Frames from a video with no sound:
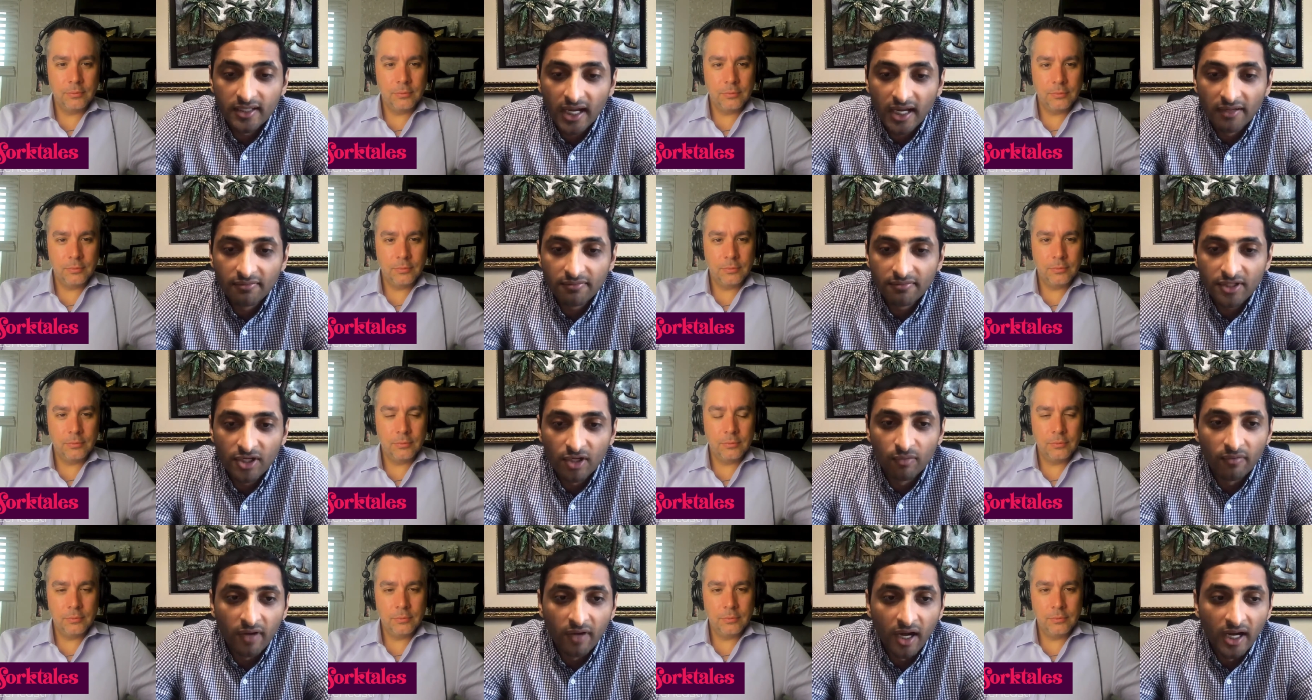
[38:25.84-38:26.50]
Speaker 1: uh, you
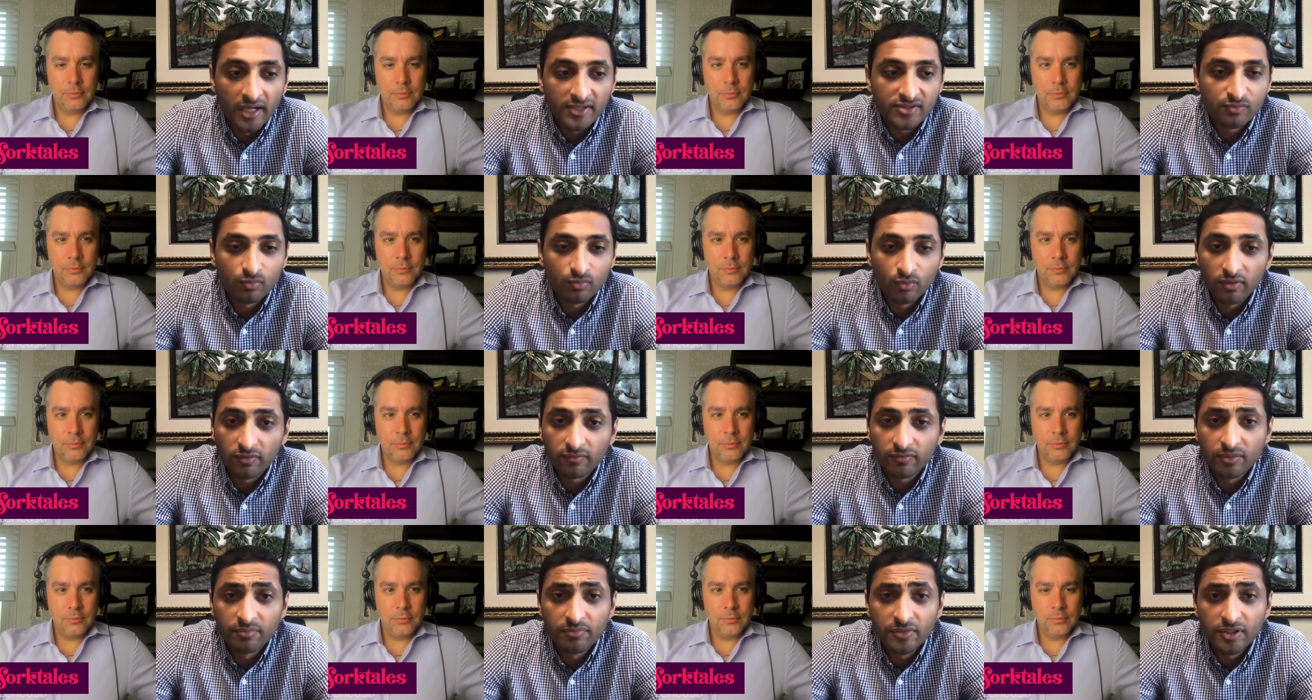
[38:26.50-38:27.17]
know, us. We're
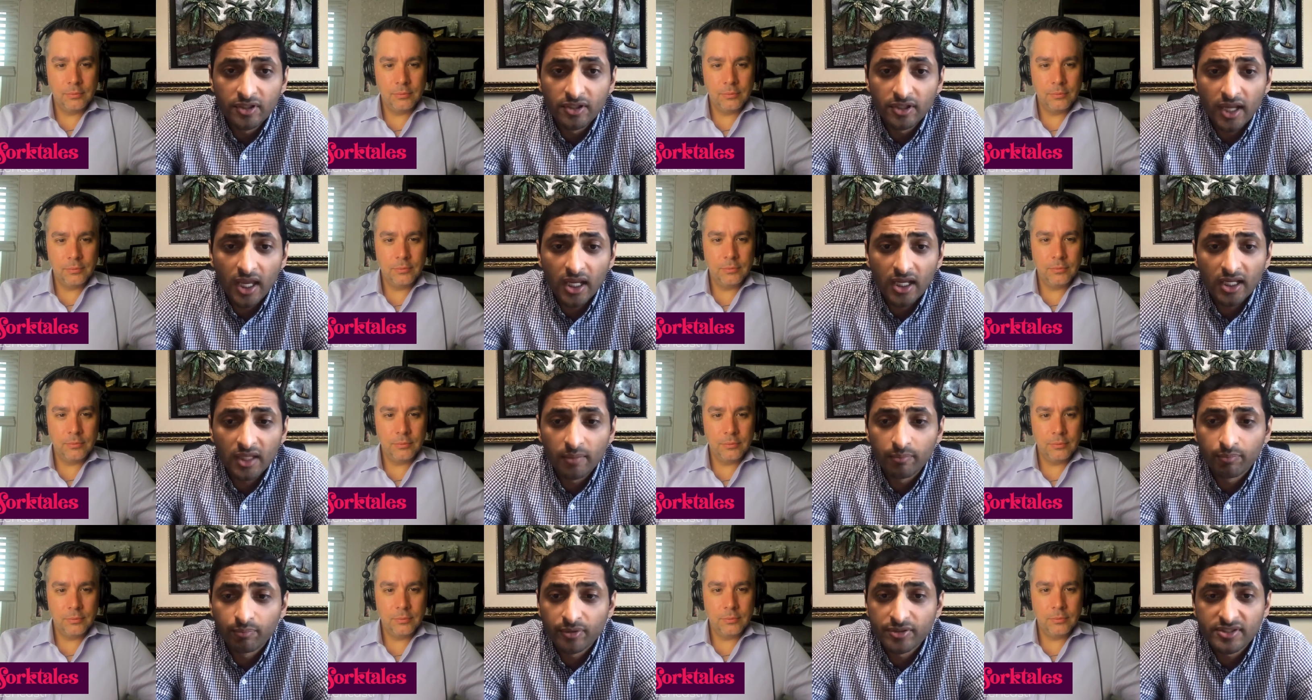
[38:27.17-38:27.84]
communicating
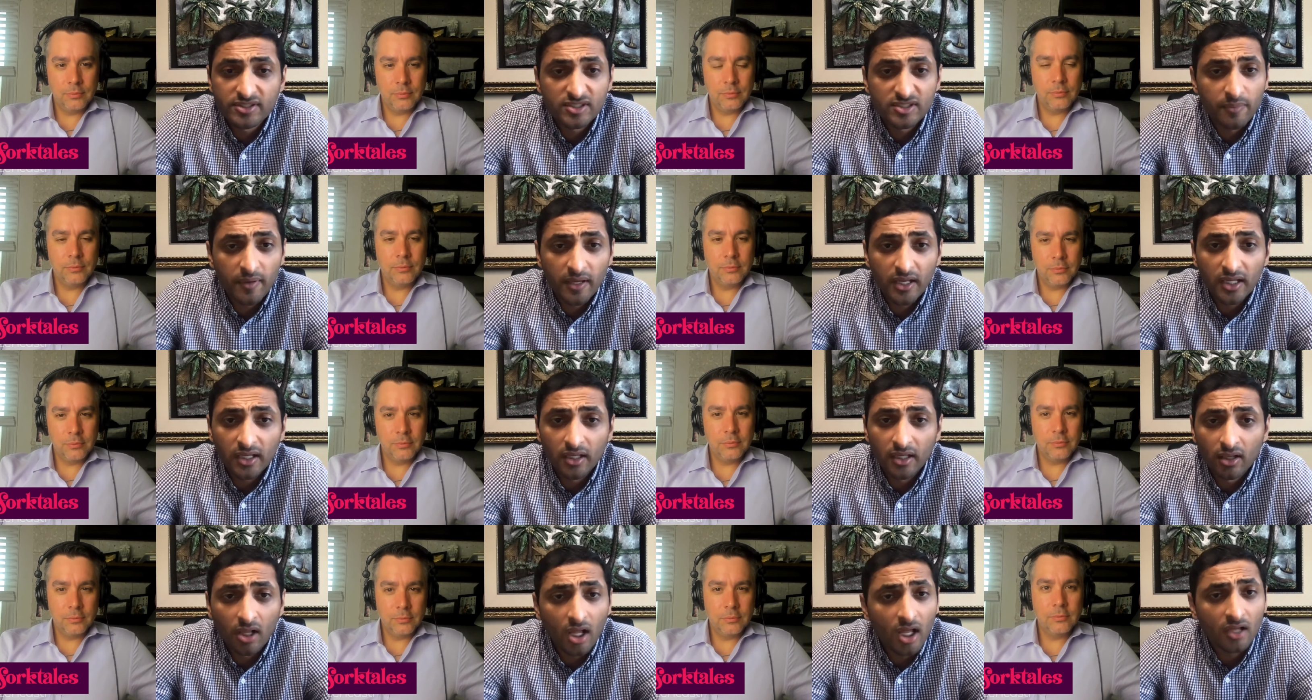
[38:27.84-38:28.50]
and participating
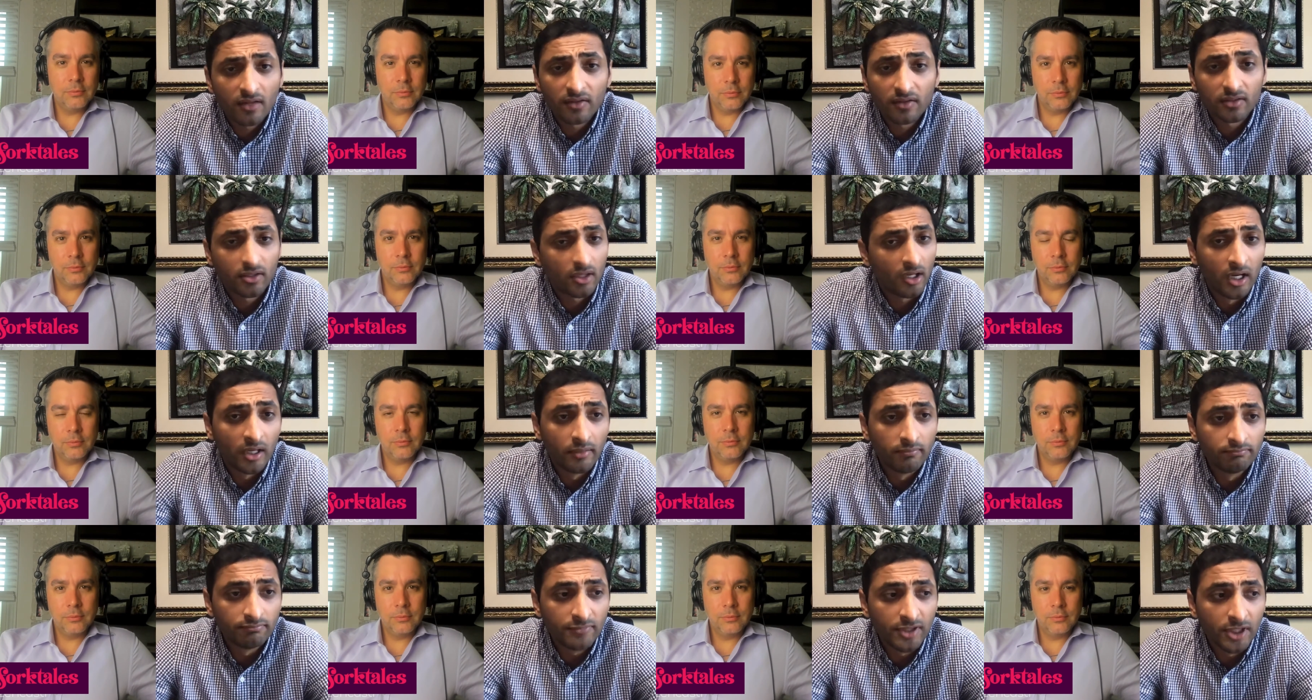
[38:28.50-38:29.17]
in all,
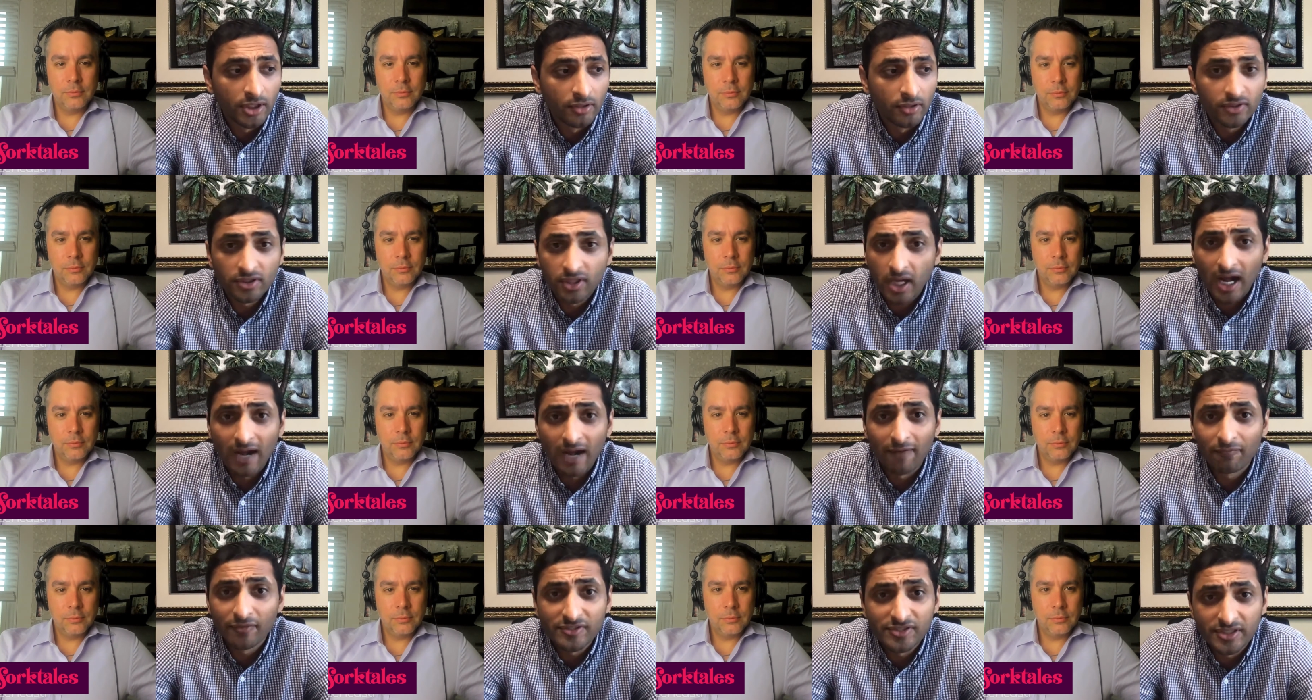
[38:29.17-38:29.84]
um, you know, the
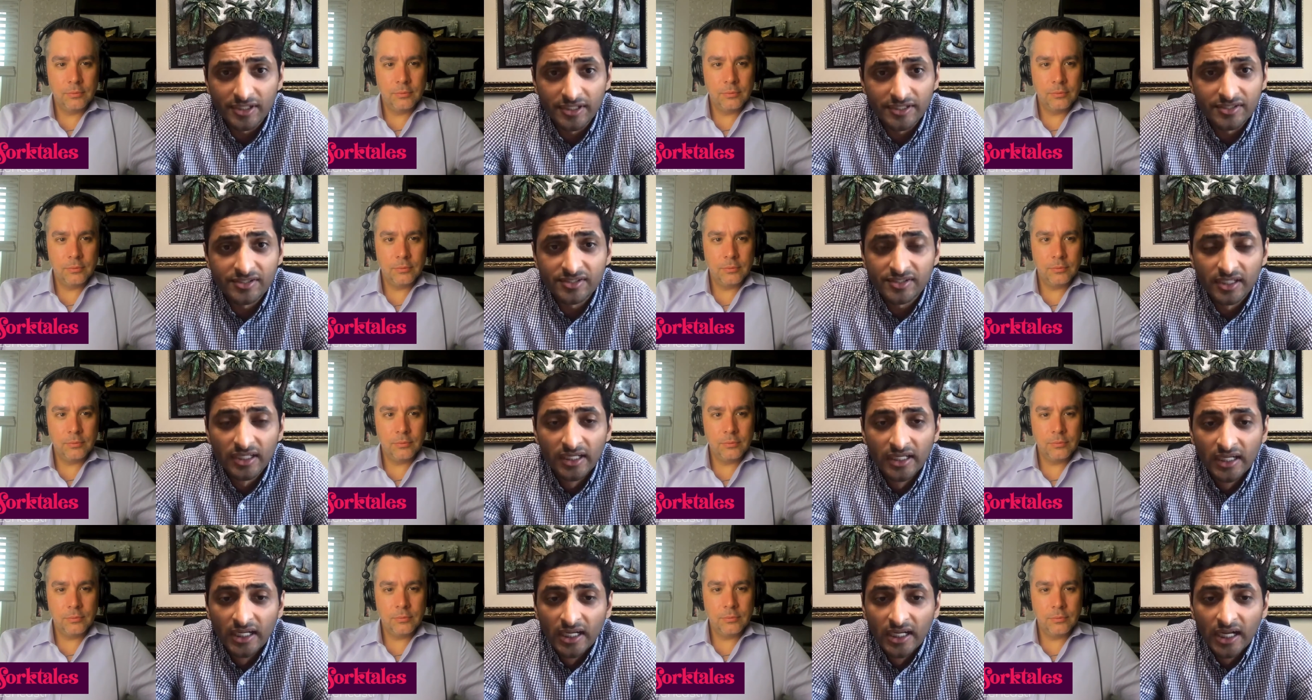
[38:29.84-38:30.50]
conferences.
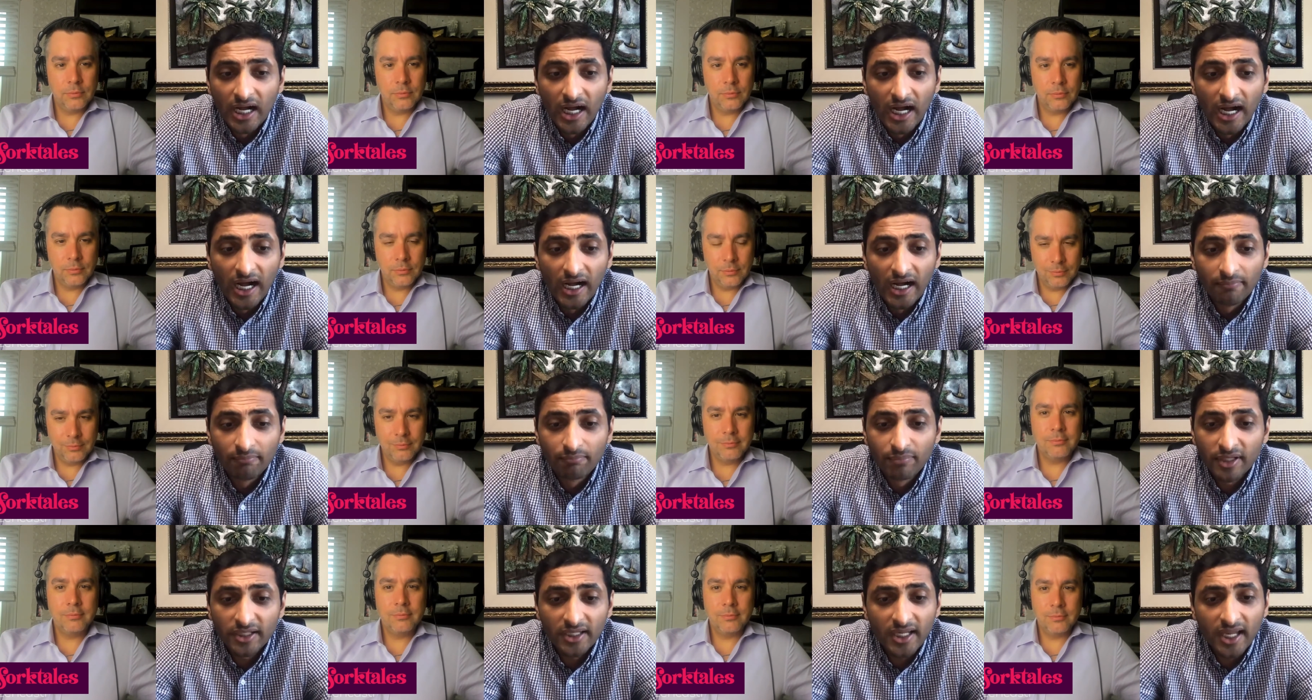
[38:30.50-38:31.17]

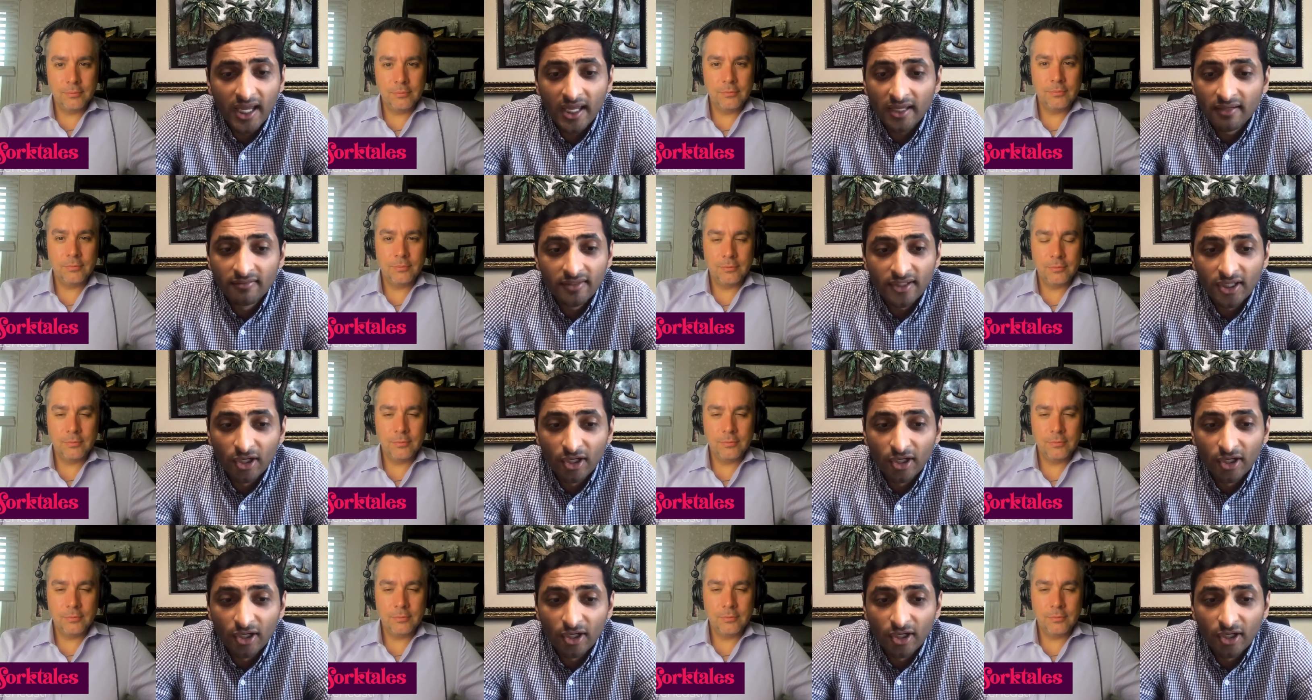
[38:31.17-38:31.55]
Um, but again,